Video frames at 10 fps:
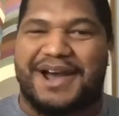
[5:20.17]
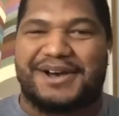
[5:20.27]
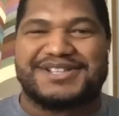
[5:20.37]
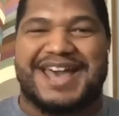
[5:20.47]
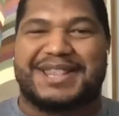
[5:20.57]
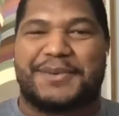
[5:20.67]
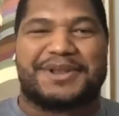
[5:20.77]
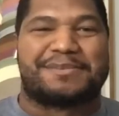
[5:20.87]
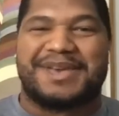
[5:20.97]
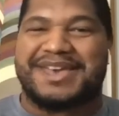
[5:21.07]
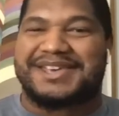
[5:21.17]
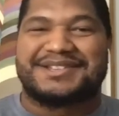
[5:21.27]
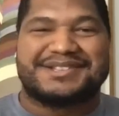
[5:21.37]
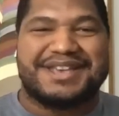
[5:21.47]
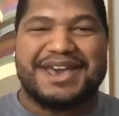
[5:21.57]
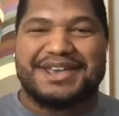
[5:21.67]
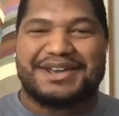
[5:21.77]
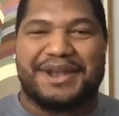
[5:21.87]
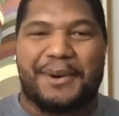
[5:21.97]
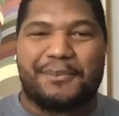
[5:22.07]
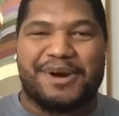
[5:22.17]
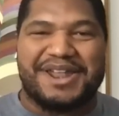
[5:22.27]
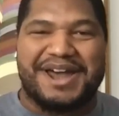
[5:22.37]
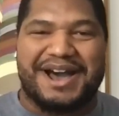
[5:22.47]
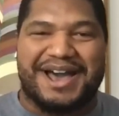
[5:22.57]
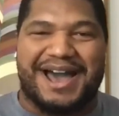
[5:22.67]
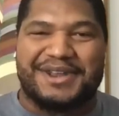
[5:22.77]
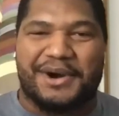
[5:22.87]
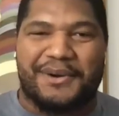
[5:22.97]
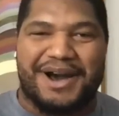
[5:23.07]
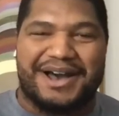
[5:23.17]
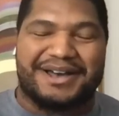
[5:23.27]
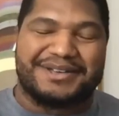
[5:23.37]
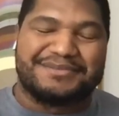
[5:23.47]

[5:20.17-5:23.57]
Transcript: out exactly what it means, but I know,